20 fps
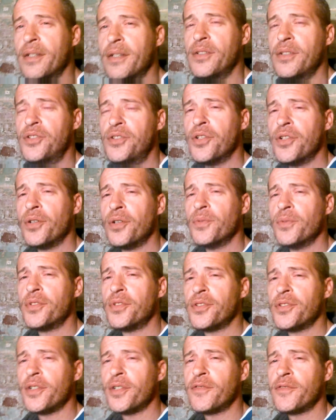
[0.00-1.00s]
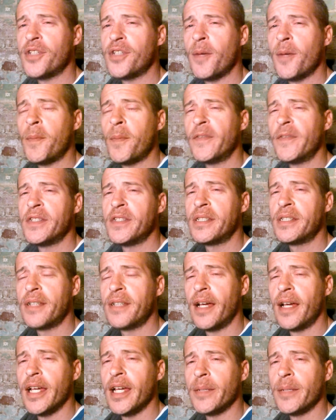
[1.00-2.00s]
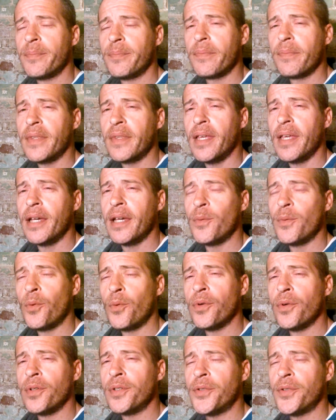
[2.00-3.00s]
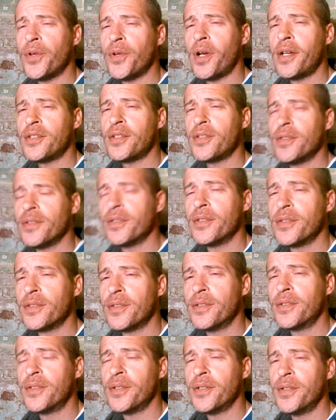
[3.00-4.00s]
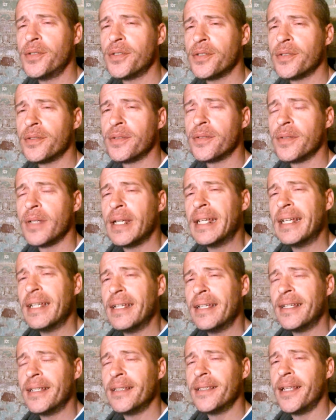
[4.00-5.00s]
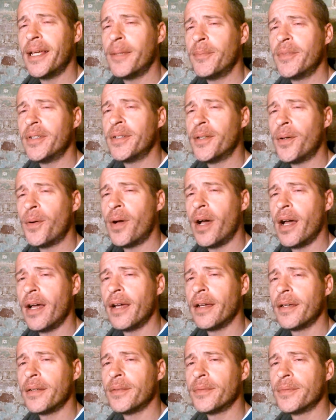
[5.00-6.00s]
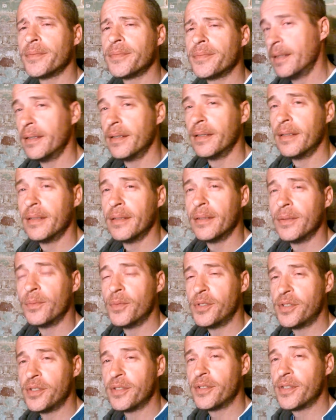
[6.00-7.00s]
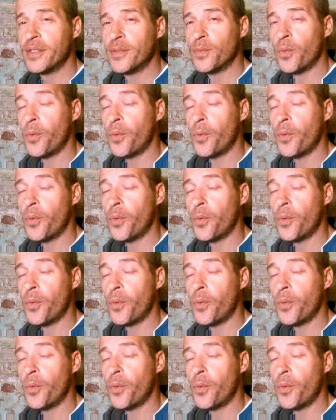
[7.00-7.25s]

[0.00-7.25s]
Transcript: Joe would serve some of his time at Warren Correctional Institution in Lebanon, Ohio, which is in